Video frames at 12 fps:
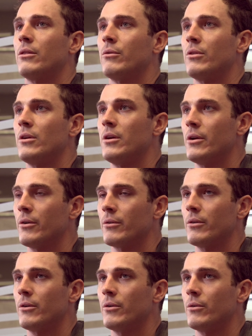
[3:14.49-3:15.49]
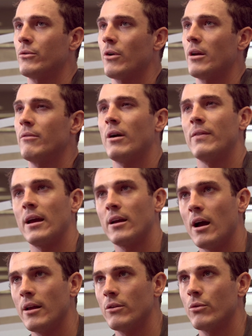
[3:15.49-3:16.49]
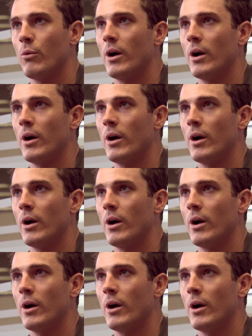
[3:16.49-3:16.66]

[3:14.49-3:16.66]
through the year, you know, trying to find that guidance,